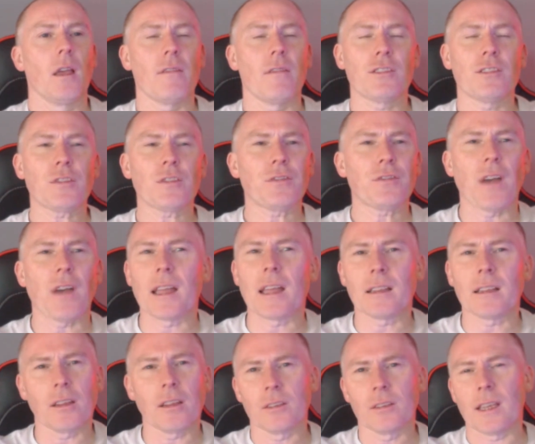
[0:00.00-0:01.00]
And then just
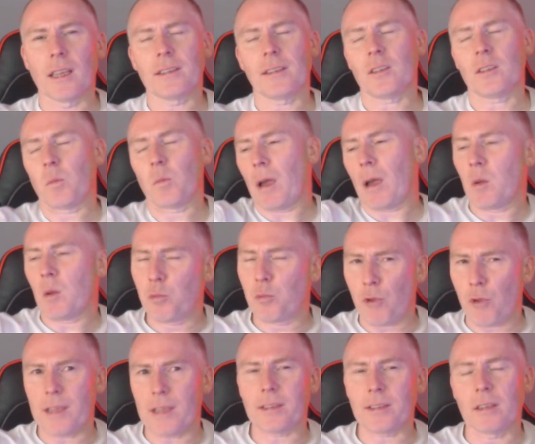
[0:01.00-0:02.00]
finally on this, it's about
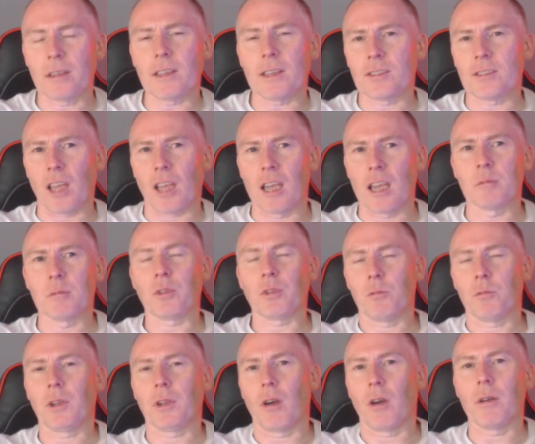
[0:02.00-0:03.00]
embracing these times
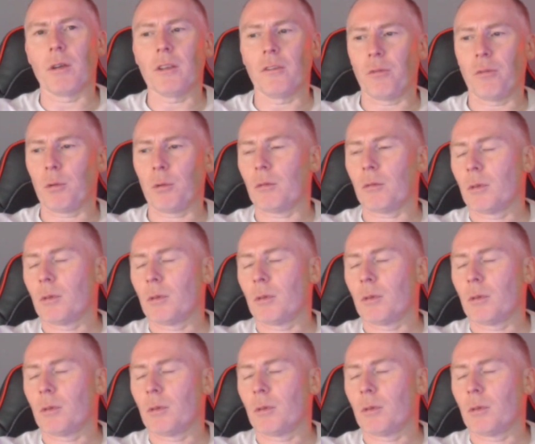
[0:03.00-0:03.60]
that we're going through.